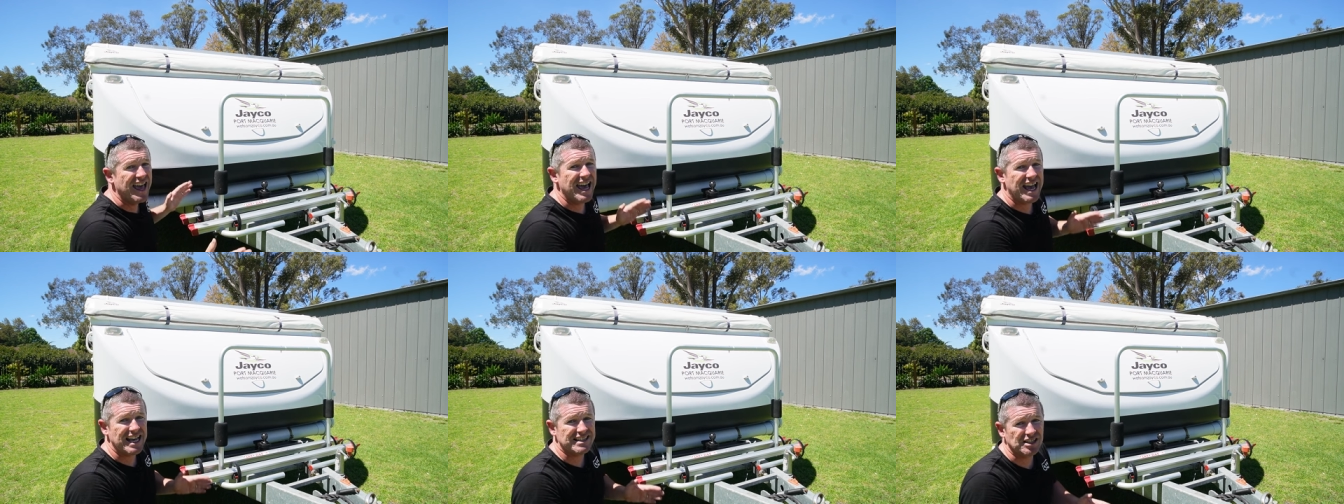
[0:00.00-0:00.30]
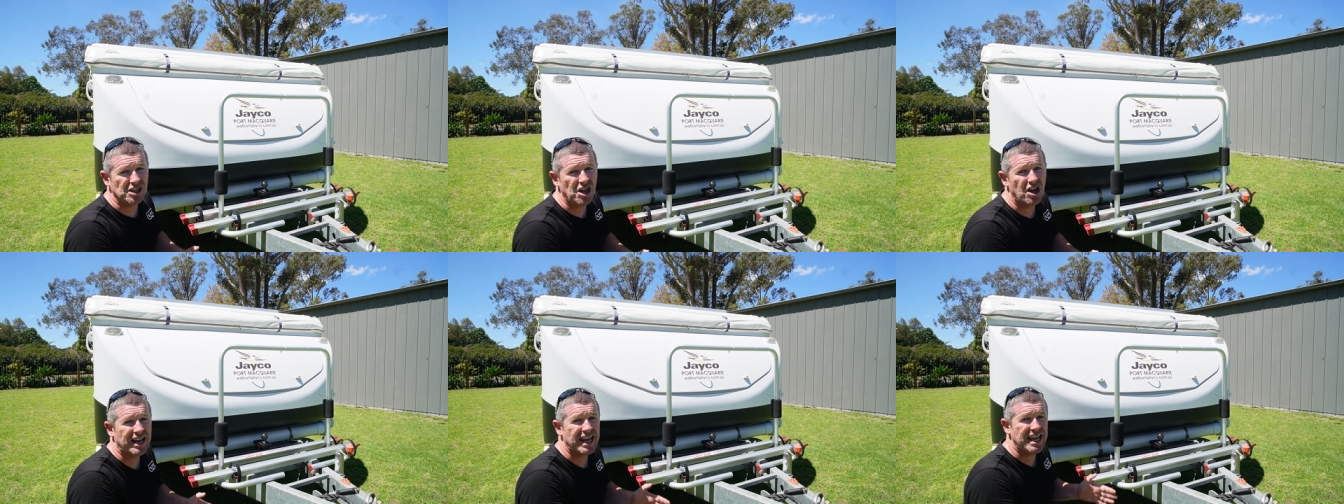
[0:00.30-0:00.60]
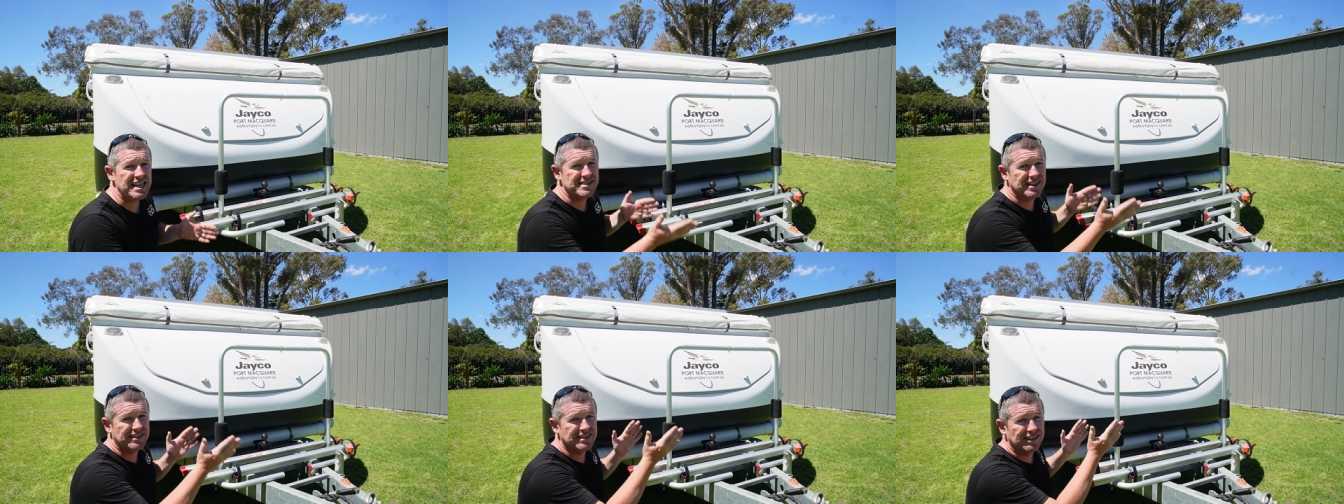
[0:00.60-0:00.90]
It's a lot
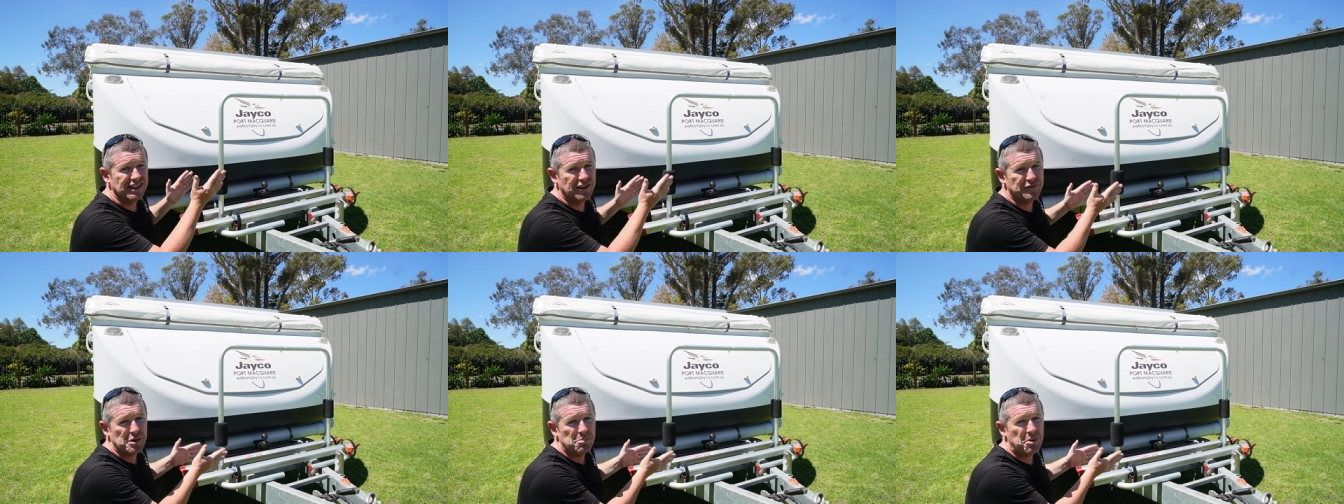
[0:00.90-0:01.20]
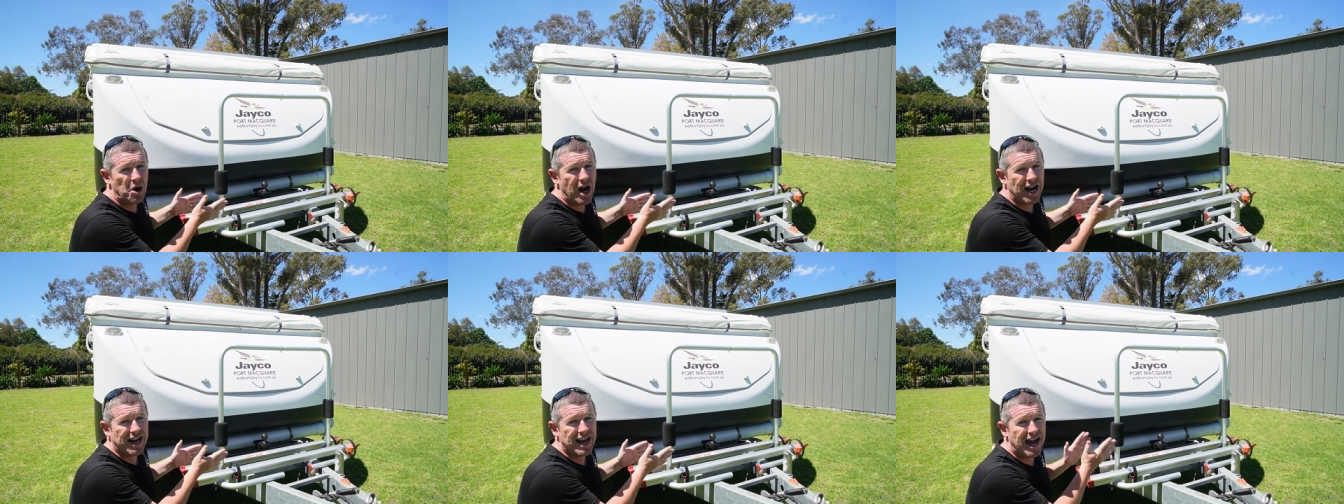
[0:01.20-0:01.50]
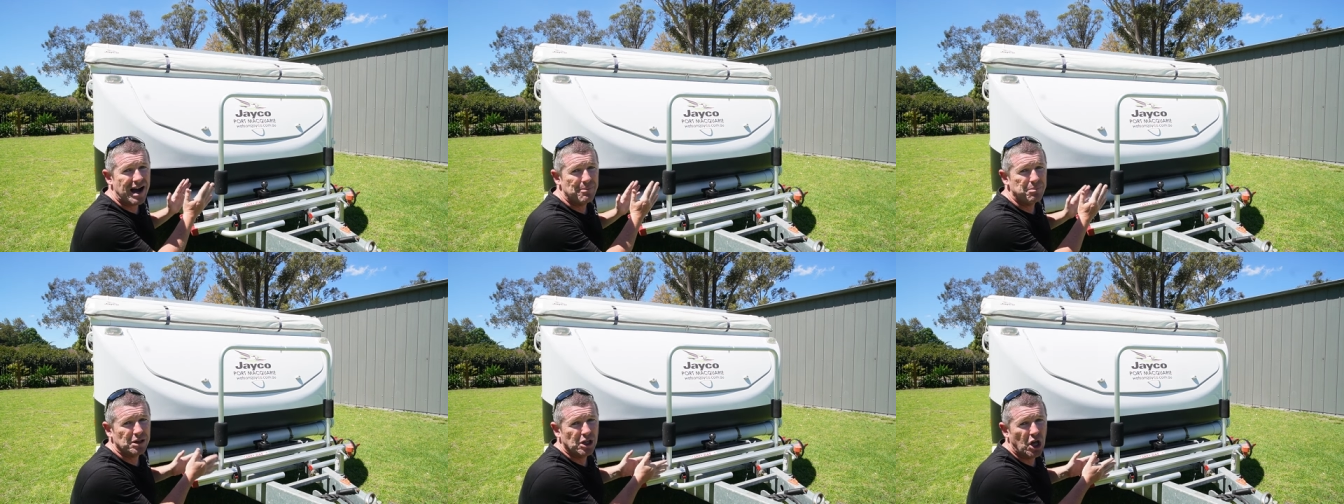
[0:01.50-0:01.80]
easier to lift the bike
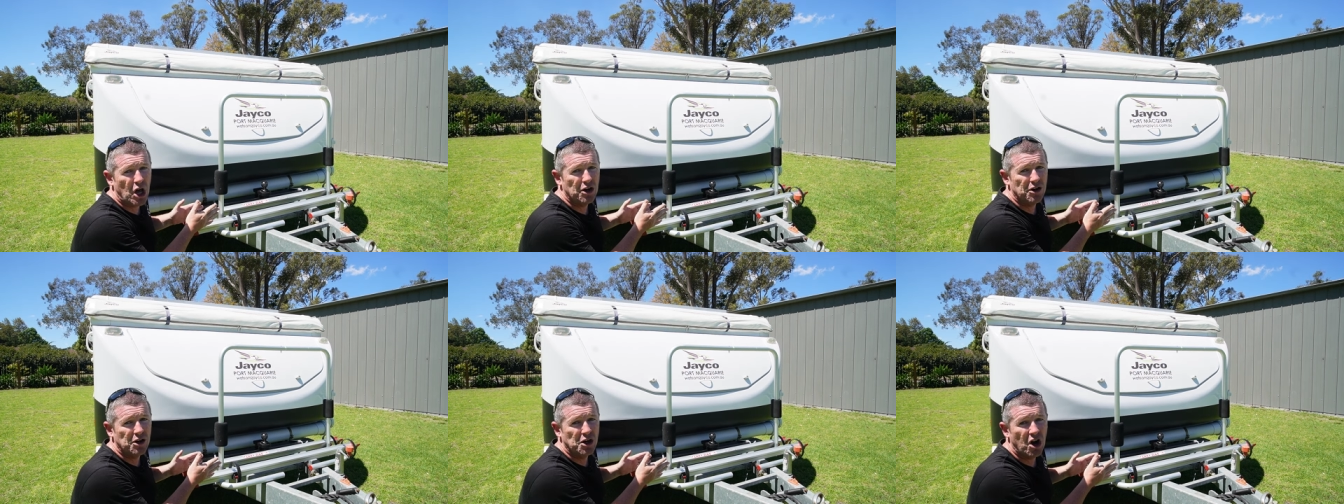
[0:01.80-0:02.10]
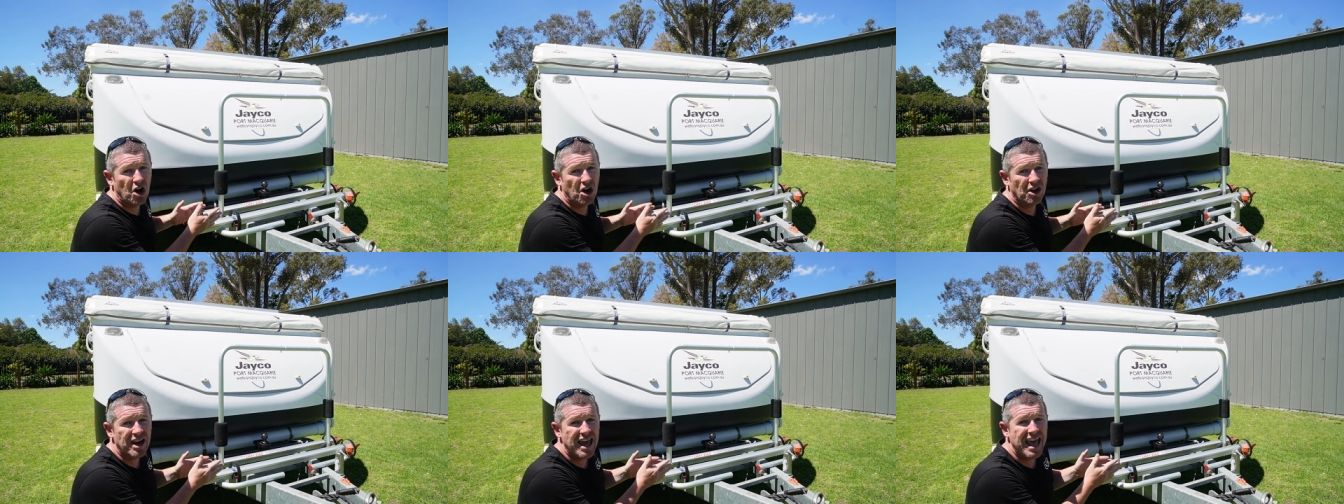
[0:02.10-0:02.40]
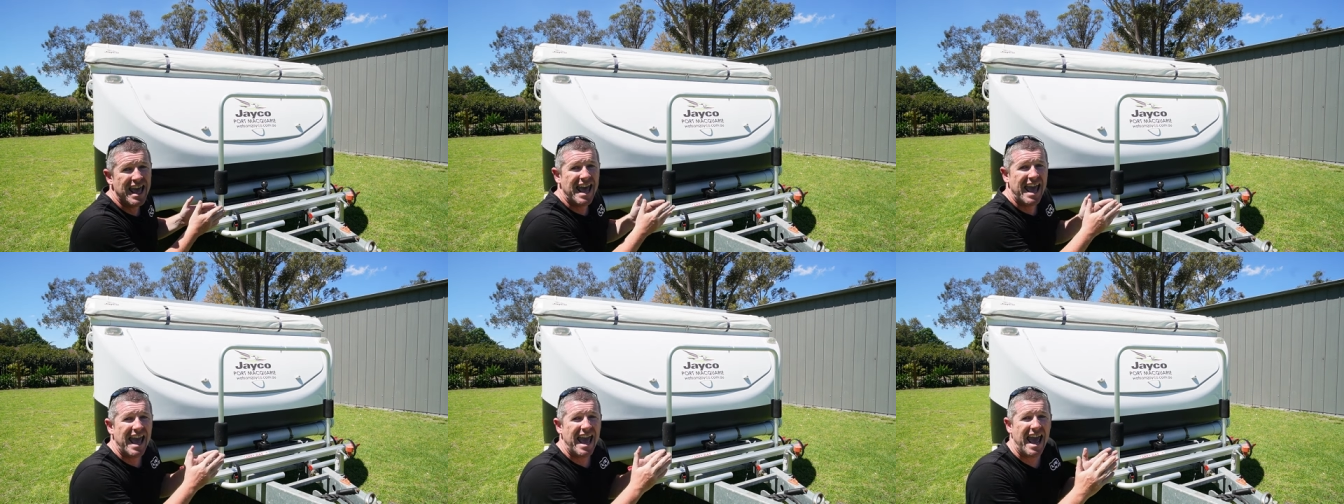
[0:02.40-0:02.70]
up, load it on,
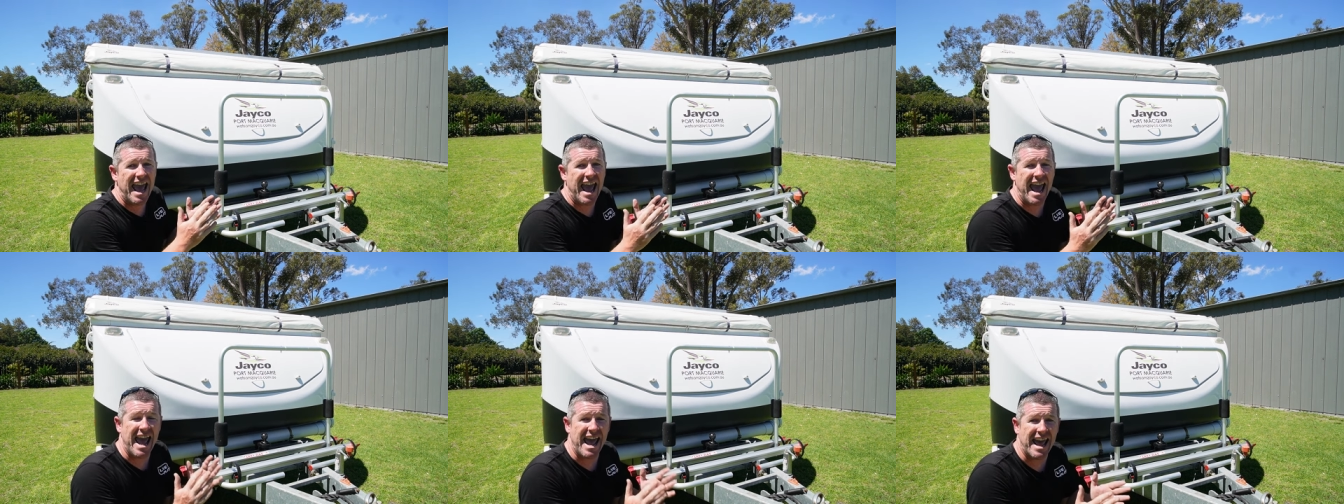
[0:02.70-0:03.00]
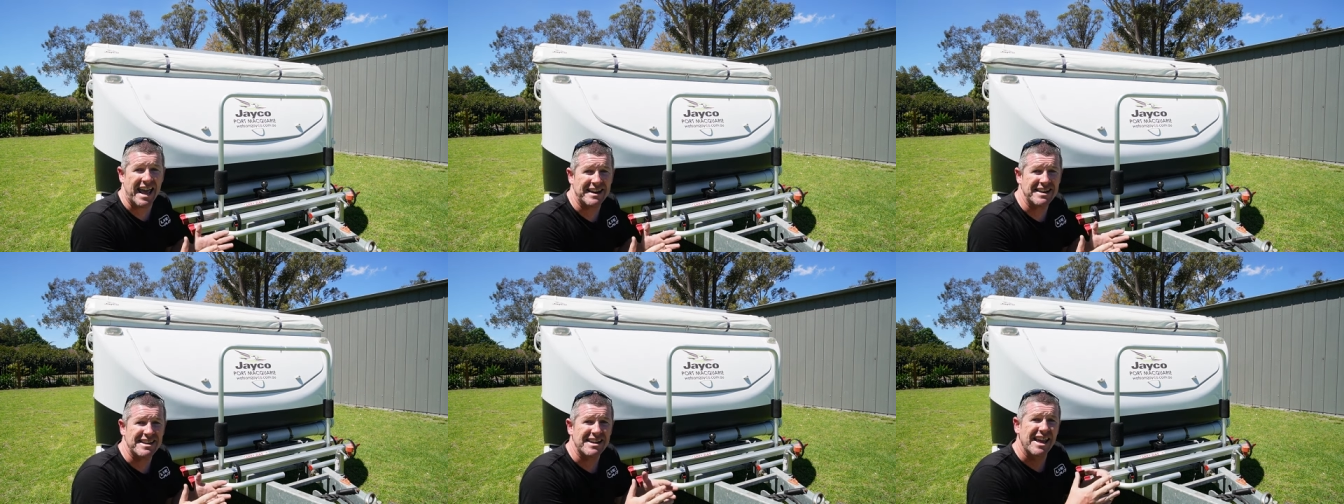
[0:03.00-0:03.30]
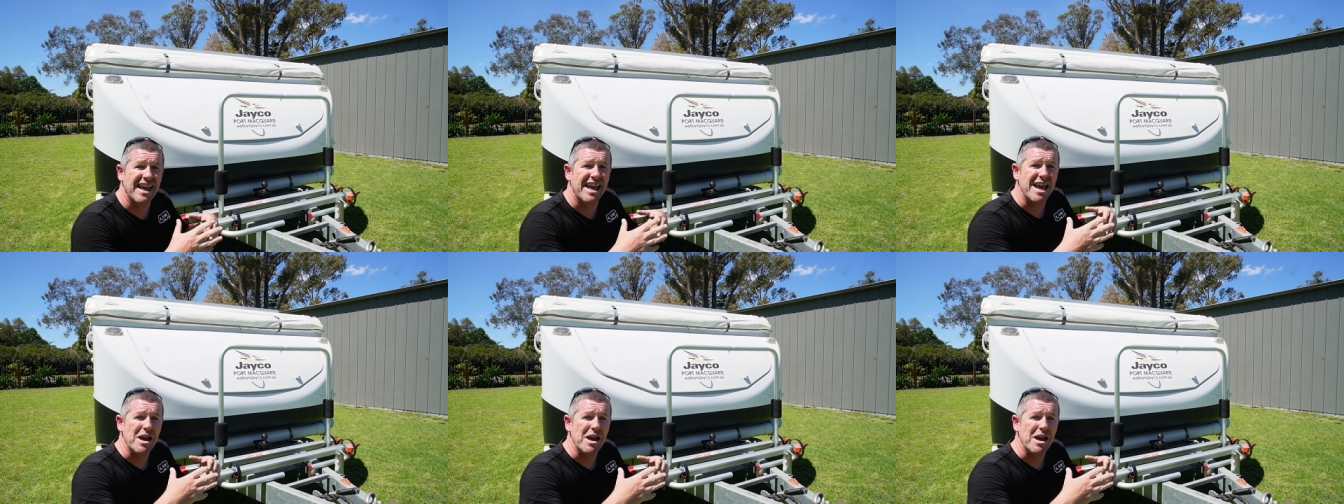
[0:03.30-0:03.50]
and